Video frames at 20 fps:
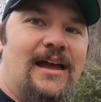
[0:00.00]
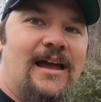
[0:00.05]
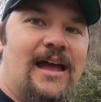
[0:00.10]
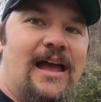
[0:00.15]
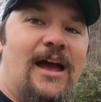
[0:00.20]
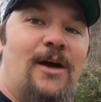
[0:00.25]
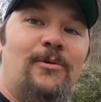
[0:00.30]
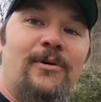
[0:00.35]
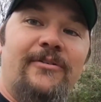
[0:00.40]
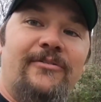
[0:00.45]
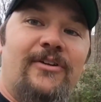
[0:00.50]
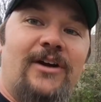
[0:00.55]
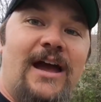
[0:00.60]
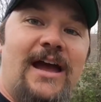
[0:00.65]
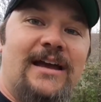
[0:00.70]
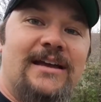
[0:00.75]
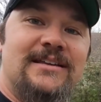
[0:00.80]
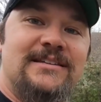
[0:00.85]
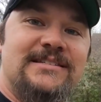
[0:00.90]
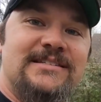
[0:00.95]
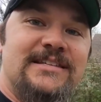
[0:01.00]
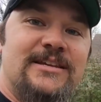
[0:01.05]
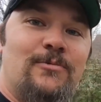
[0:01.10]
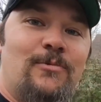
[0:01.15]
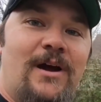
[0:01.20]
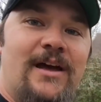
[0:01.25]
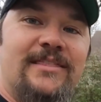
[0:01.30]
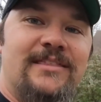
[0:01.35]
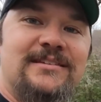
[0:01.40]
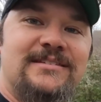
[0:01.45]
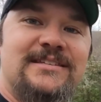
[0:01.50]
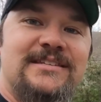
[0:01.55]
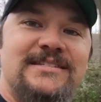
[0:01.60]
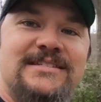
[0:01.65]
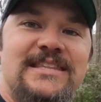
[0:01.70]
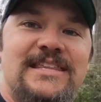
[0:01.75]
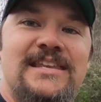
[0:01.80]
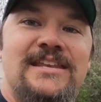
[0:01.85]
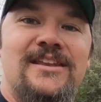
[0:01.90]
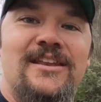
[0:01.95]
However, I can see why this
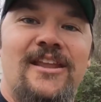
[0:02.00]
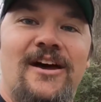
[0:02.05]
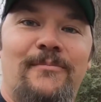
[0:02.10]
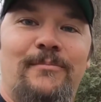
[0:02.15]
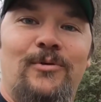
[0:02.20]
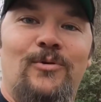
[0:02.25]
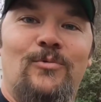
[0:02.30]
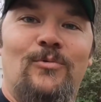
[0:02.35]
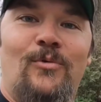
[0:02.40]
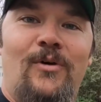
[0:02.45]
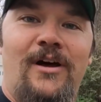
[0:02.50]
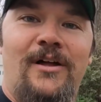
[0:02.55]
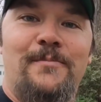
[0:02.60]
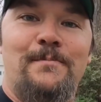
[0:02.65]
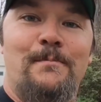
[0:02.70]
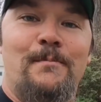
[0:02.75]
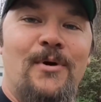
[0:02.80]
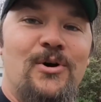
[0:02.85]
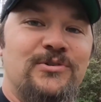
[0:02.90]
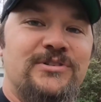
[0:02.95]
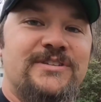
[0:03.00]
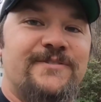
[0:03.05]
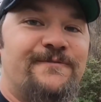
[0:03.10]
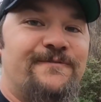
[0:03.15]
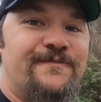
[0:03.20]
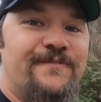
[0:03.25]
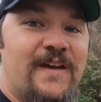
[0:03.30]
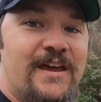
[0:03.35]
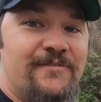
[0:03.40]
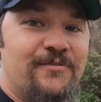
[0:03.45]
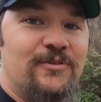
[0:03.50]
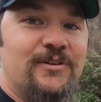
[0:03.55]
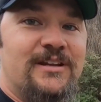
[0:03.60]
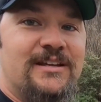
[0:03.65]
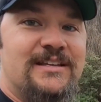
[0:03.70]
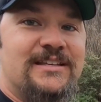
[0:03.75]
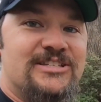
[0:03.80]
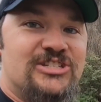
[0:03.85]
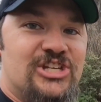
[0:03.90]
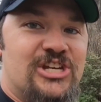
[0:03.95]
is the #1 most
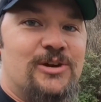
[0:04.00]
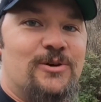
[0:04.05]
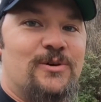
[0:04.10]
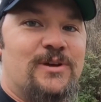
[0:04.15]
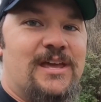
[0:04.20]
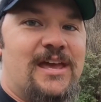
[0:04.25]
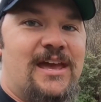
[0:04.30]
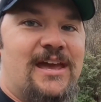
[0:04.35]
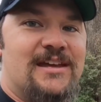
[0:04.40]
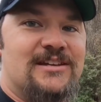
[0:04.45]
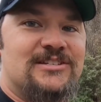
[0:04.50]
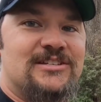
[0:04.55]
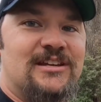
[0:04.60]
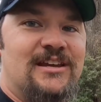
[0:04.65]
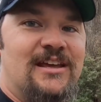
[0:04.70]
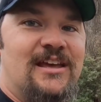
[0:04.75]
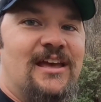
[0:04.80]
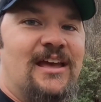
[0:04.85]
favorited geocache